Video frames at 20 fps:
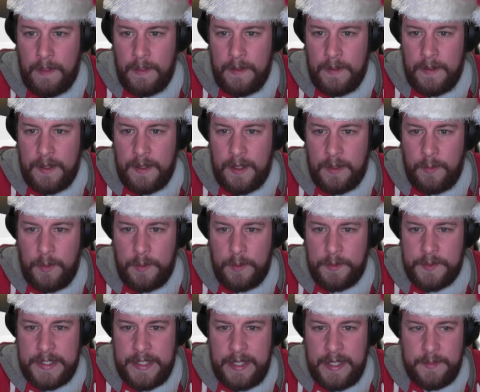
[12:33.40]
what
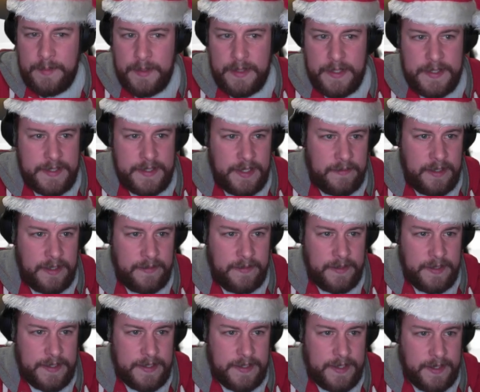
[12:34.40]
was the name of the
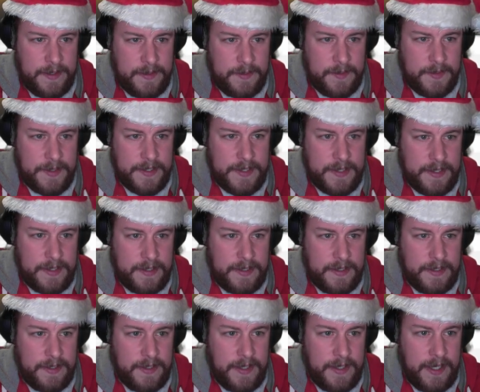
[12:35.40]
service? That was
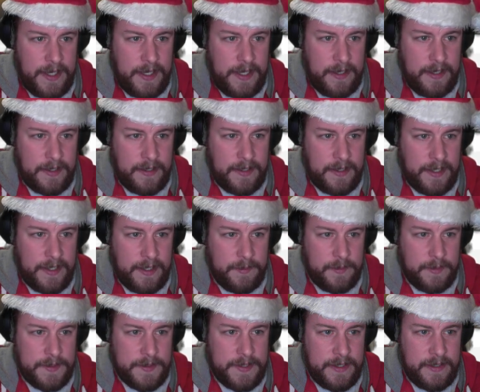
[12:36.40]
a
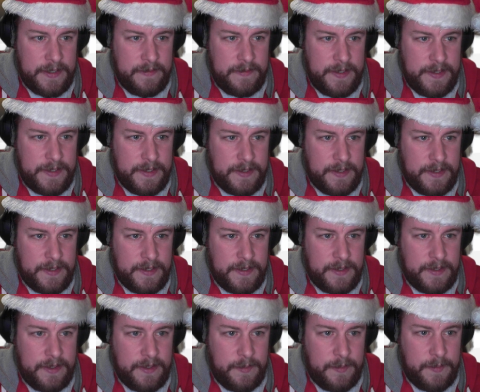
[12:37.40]
unkillable service. I'm going to
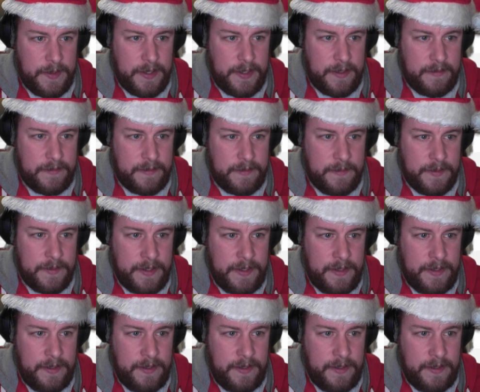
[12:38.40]
copy that from there.